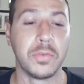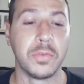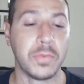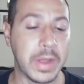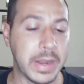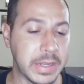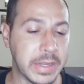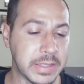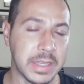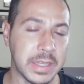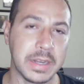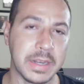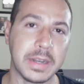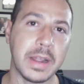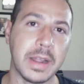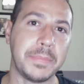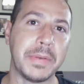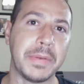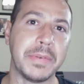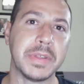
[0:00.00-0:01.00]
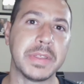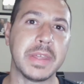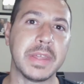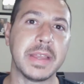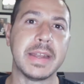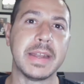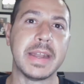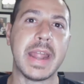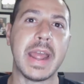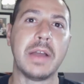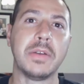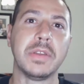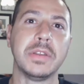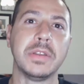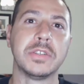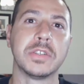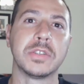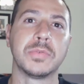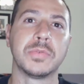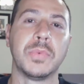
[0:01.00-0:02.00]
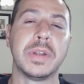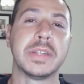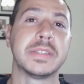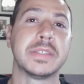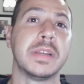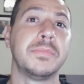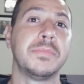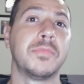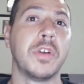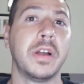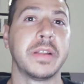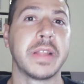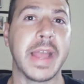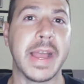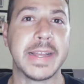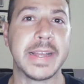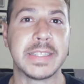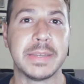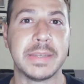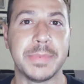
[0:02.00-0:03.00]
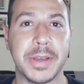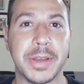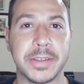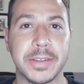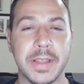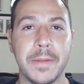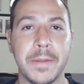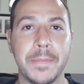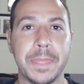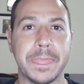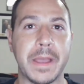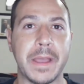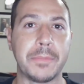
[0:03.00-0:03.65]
You already set it up everything. Now you just want to send broadcast emails.